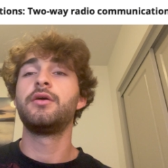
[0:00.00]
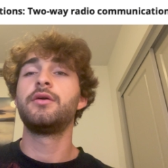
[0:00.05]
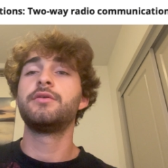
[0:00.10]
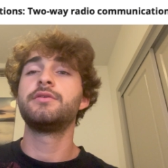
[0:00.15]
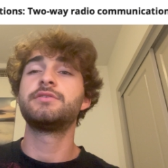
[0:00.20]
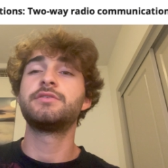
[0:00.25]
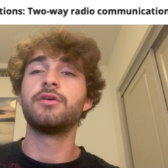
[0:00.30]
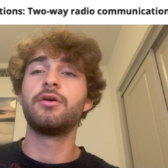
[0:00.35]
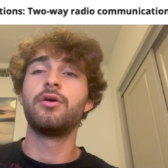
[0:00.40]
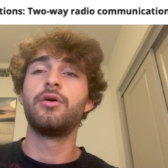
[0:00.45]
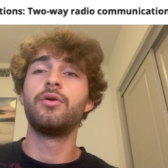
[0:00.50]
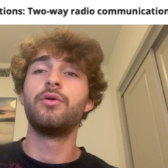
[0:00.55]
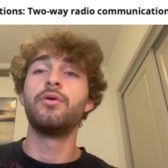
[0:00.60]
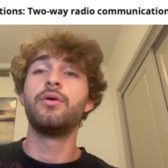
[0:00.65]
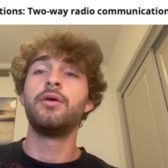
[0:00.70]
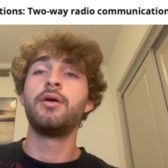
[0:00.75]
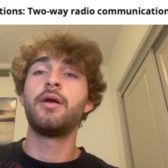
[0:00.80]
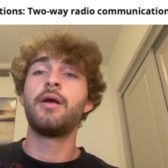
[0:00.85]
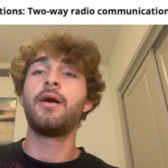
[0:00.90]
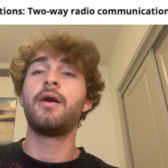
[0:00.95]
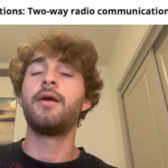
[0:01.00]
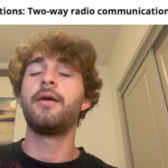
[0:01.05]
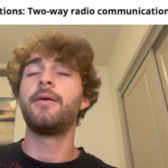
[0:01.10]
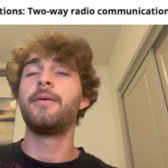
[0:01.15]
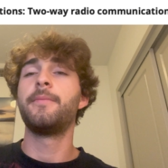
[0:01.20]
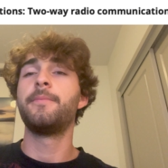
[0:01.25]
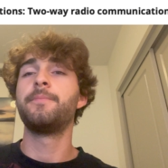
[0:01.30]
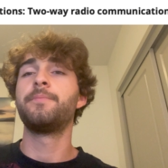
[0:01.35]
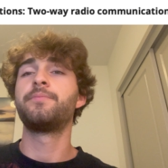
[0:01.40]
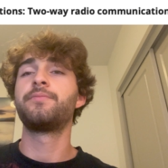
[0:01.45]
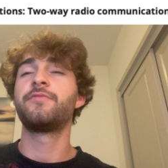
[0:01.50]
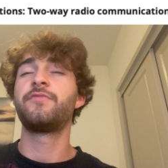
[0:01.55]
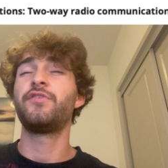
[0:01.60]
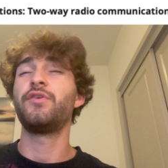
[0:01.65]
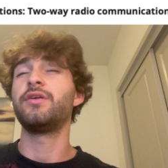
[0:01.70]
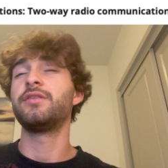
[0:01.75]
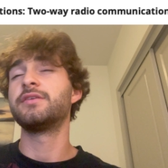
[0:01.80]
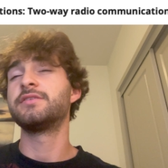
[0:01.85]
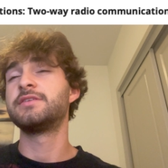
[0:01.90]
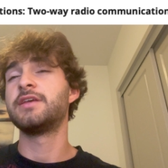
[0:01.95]
So I feel
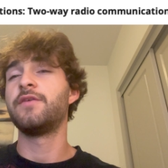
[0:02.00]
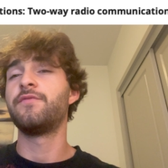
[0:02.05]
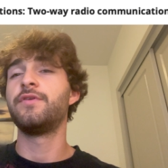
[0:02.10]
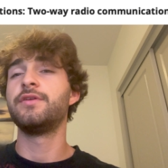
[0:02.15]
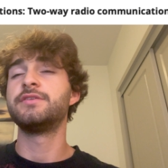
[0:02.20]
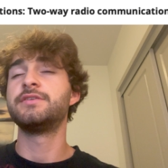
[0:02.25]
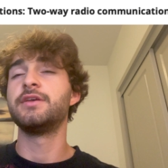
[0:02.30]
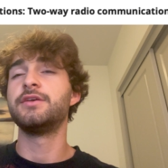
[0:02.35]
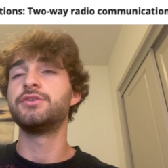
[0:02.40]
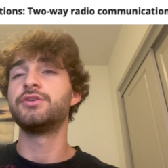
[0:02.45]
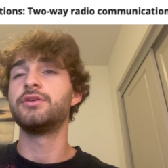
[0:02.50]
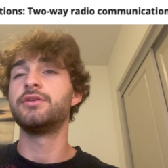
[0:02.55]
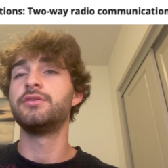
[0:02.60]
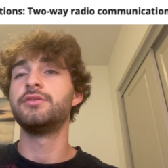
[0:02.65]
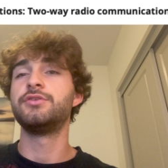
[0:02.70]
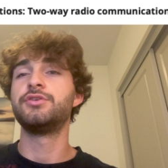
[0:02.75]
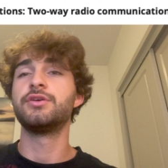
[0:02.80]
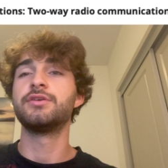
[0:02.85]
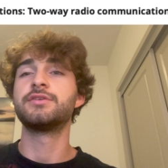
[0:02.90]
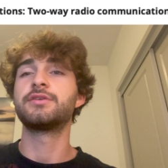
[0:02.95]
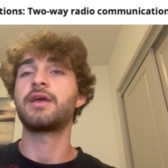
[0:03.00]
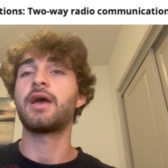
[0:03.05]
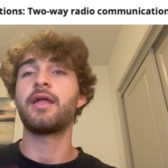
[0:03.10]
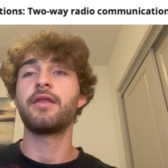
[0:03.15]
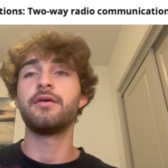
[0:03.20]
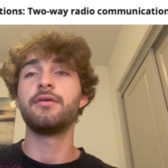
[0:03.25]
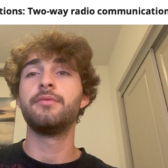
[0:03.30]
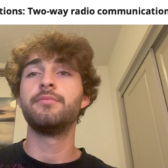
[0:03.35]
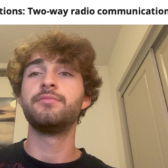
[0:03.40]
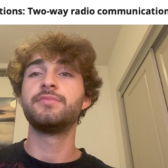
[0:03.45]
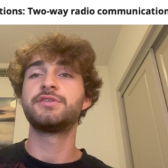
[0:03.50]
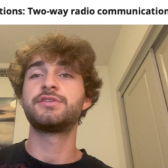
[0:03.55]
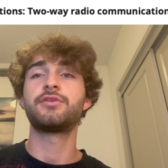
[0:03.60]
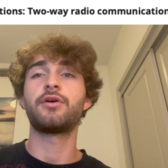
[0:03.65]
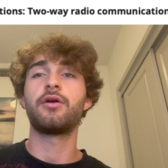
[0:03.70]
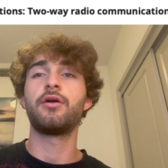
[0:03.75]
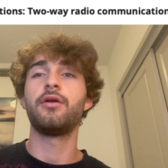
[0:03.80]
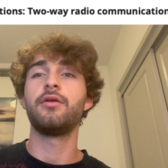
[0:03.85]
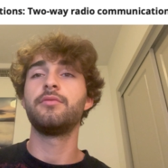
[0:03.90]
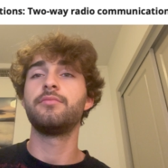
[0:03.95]
like the safer decision, just kind of
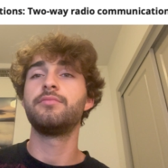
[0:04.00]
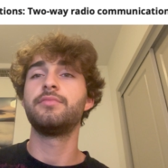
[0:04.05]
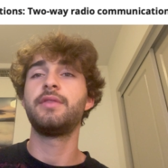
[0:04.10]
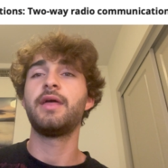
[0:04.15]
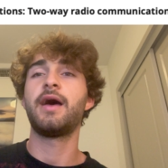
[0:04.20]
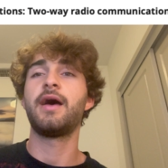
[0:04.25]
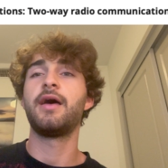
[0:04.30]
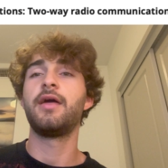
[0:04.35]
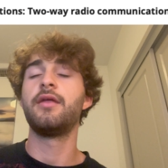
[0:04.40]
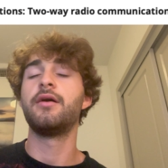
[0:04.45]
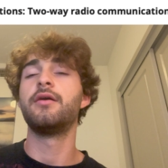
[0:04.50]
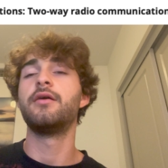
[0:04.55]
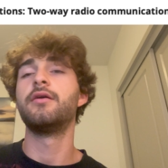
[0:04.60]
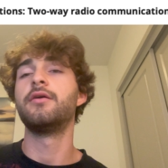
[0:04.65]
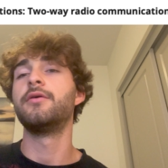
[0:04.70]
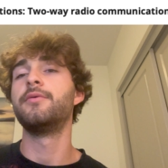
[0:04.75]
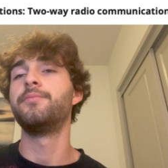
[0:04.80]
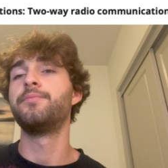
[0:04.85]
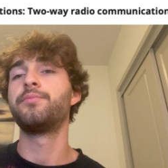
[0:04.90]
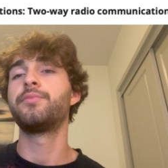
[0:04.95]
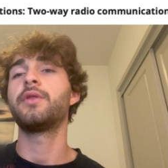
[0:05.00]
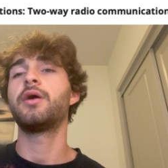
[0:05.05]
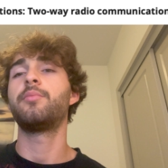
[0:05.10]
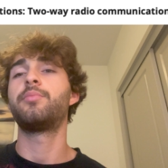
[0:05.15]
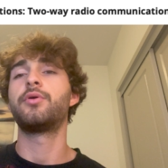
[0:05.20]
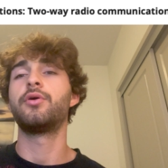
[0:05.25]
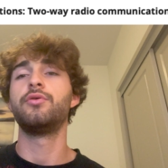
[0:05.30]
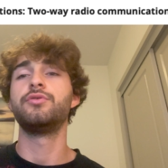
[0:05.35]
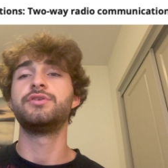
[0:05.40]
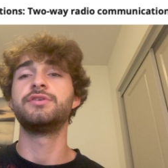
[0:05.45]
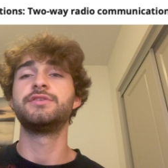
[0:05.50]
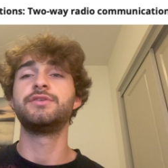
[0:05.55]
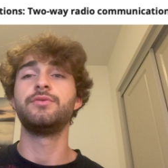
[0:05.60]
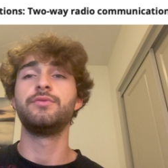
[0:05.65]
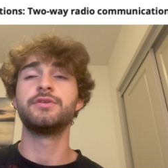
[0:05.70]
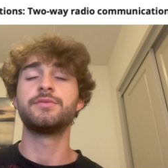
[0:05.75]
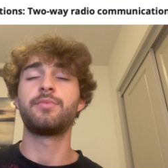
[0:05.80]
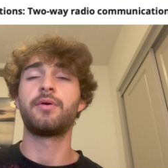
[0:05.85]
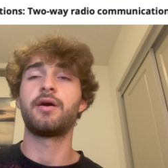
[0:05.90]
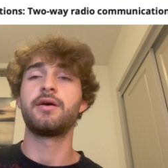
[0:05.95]
start that approach as soon
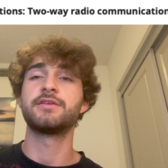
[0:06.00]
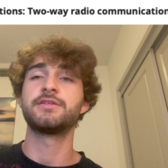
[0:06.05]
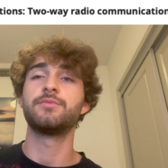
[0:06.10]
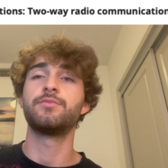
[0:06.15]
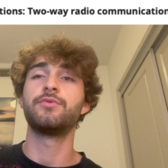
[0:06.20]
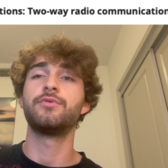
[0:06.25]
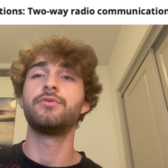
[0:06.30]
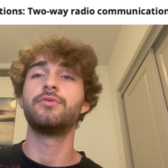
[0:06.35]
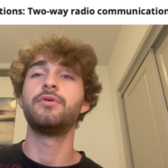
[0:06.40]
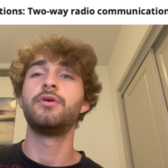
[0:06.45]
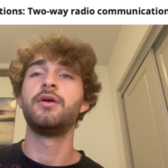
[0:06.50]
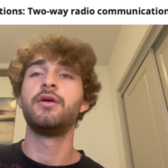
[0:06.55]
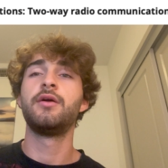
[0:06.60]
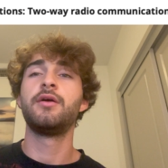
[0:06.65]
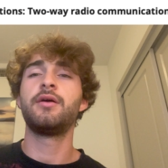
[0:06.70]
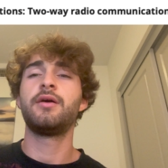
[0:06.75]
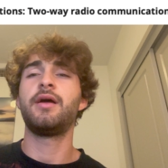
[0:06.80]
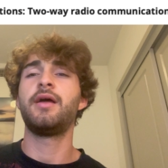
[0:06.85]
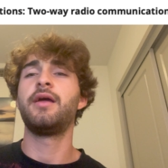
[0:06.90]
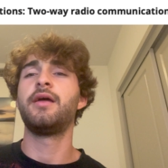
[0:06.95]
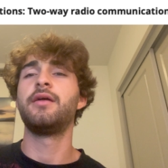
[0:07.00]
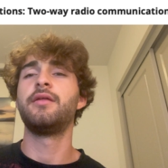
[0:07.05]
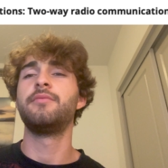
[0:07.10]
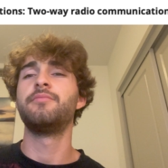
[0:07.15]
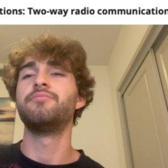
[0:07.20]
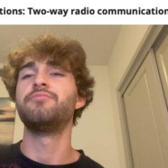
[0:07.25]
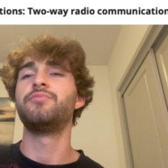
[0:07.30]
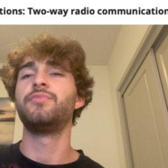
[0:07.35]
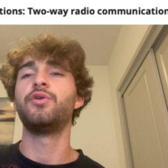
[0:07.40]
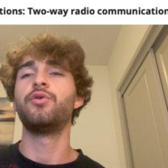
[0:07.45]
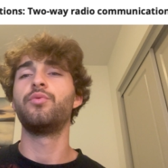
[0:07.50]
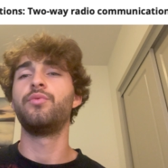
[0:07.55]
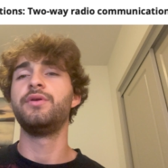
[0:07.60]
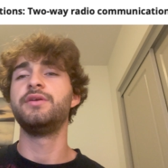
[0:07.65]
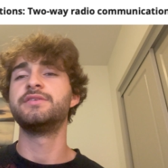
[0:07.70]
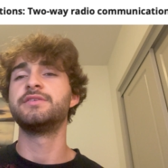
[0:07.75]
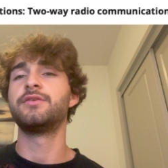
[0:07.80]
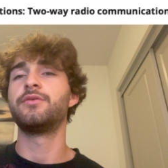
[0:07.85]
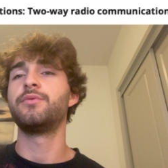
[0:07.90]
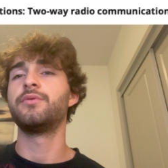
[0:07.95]
as possible, and no
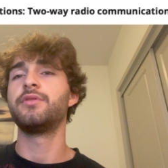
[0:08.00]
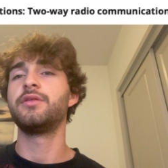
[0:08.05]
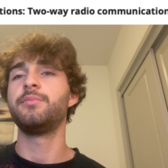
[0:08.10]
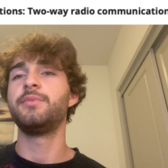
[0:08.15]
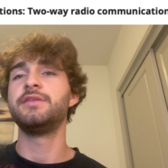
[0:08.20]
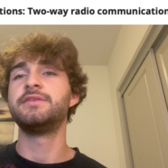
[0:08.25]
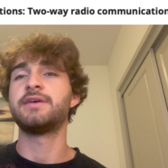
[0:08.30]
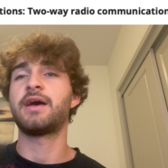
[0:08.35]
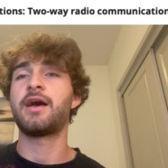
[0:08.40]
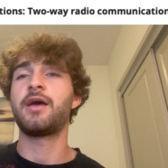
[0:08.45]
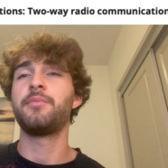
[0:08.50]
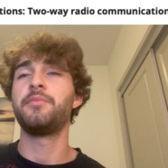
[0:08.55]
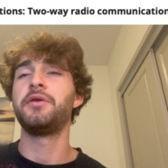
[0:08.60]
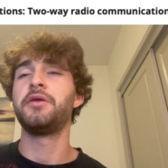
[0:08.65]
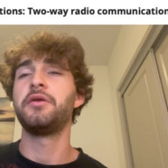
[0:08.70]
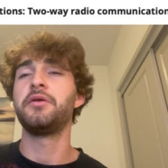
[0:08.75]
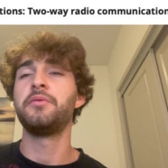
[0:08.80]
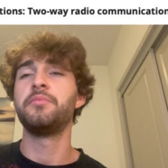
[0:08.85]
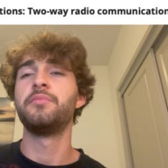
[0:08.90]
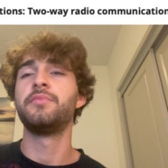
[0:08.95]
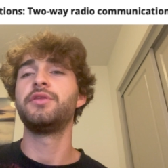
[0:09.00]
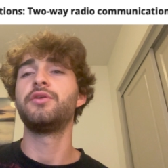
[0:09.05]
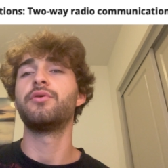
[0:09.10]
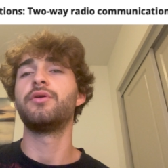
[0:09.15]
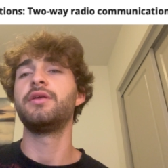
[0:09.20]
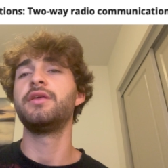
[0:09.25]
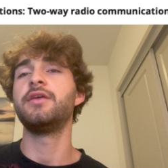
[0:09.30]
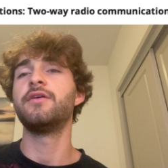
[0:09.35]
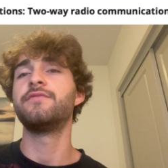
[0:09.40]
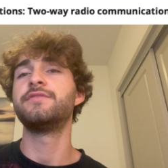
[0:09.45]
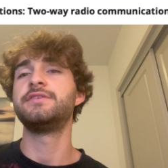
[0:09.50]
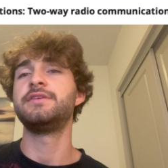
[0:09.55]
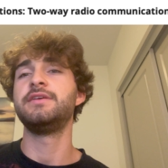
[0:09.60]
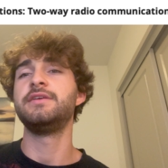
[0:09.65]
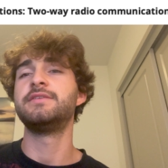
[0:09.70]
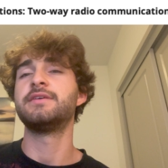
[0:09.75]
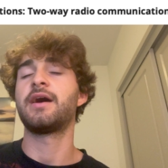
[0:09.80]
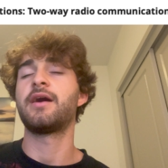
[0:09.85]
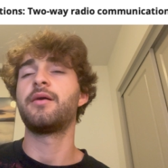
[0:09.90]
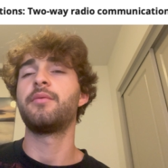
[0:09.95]
reason to really be timing your EFC
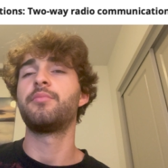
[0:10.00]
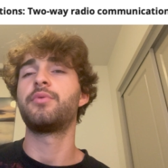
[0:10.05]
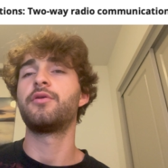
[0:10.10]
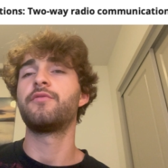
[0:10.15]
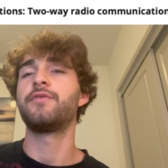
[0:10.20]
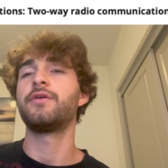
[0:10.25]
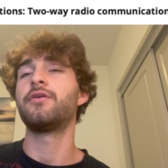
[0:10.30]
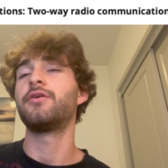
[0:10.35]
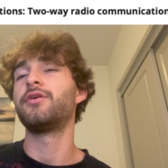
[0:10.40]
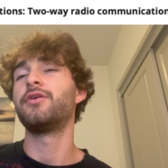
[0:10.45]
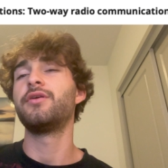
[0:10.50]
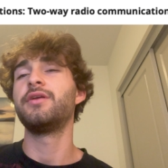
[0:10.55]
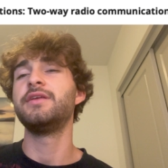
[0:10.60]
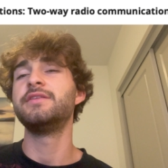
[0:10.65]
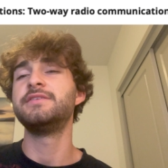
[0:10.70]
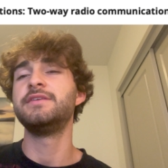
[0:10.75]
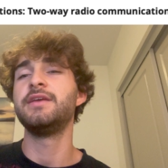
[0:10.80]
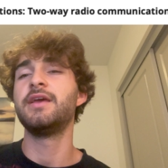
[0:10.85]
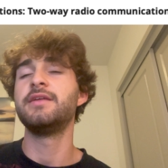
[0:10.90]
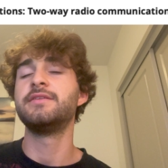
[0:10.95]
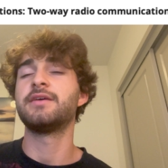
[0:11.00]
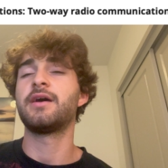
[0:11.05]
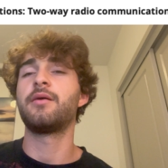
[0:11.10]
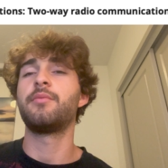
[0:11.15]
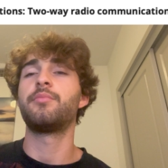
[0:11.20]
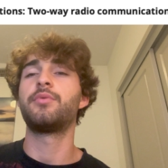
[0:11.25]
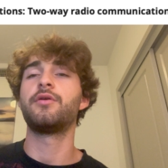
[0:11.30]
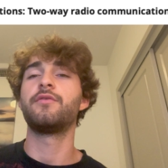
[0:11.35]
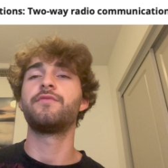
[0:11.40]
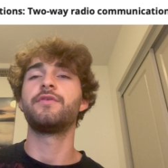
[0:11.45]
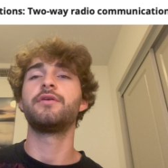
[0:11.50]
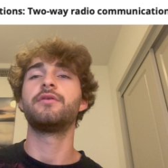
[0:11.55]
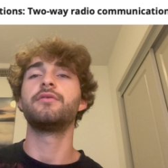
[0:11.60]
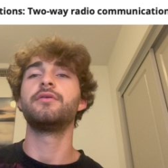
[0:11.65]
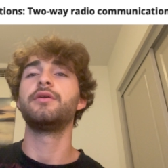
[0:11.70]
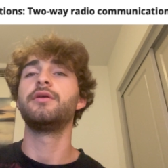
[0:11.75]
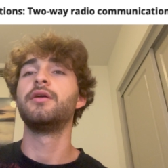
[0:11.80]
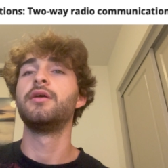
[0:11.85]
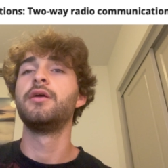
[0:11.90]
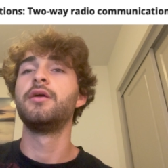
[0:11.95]
time perfect or your ETA time
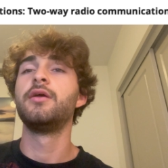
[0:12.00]
perfectly.